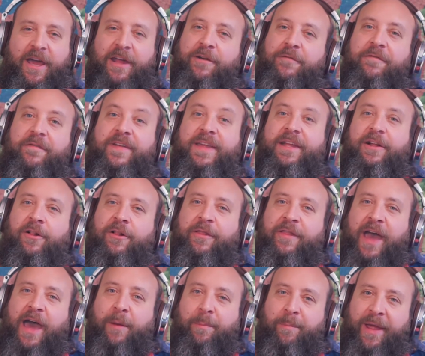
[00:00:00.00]
and feel
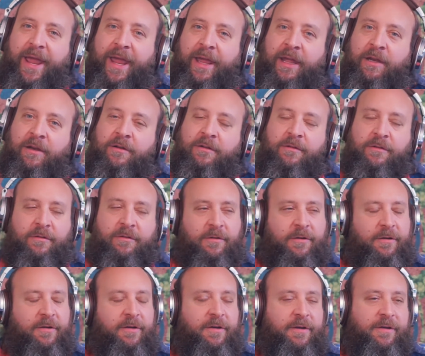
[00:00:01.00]
that pain.
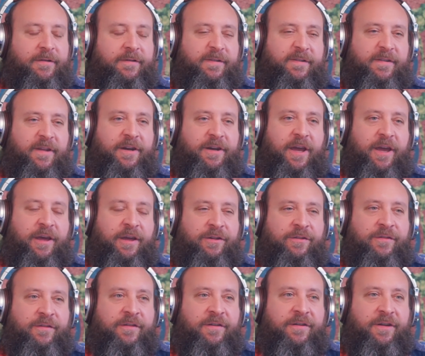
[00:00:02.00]
Sit
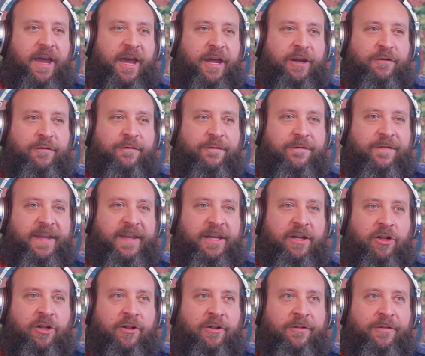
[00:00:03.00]
and
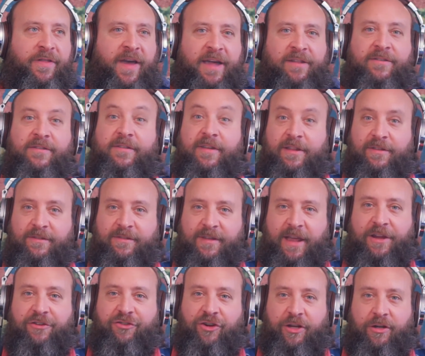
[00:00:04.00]
feel that
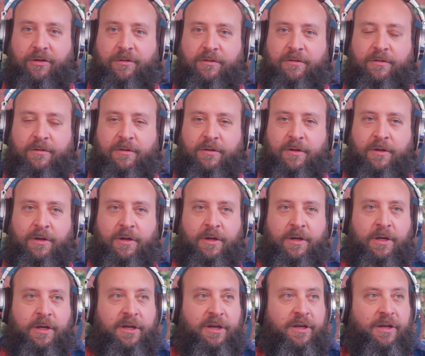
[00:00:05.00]
sensation.
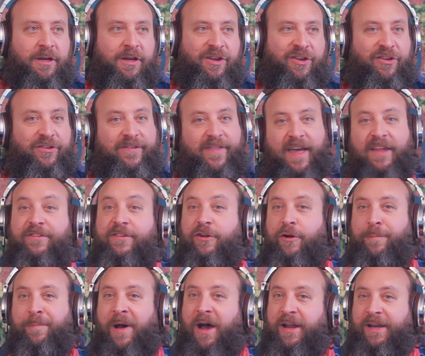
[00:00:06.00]
Because that's
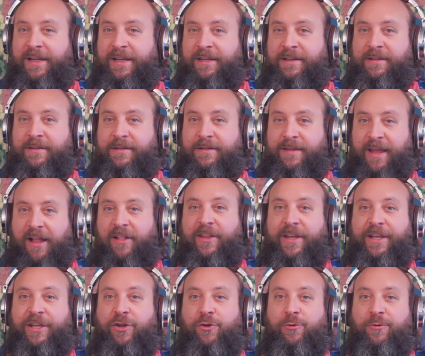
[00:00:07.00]
your body
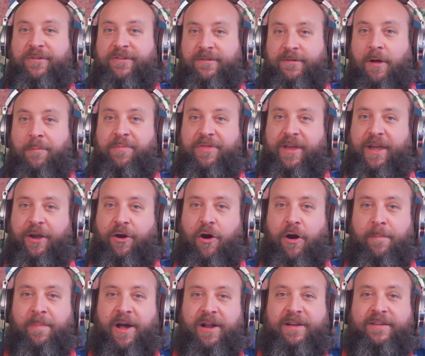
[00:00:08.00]
telling you something.
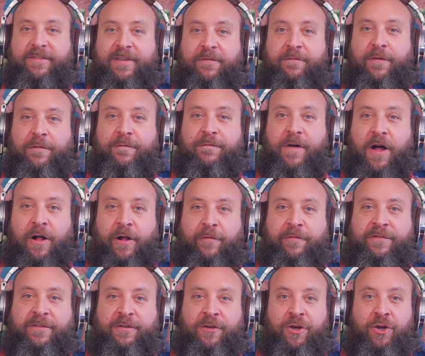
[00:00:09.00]
Our bodies have
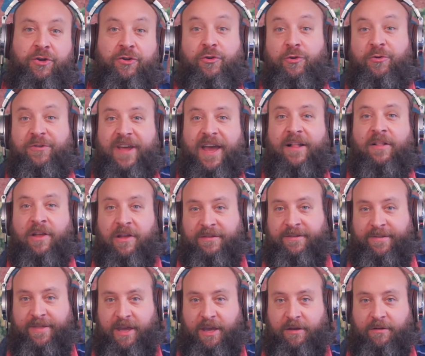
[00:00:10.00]
evolved to tell
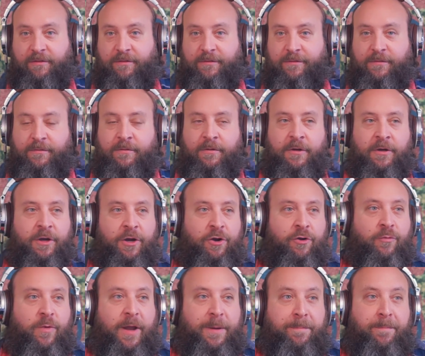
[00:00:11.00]
us things,
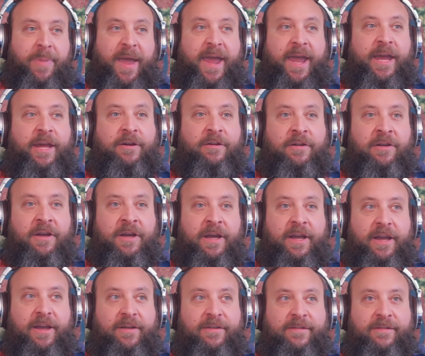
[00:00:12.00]
right? Pain
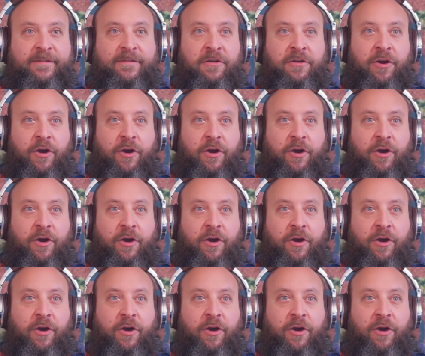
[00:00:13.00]
is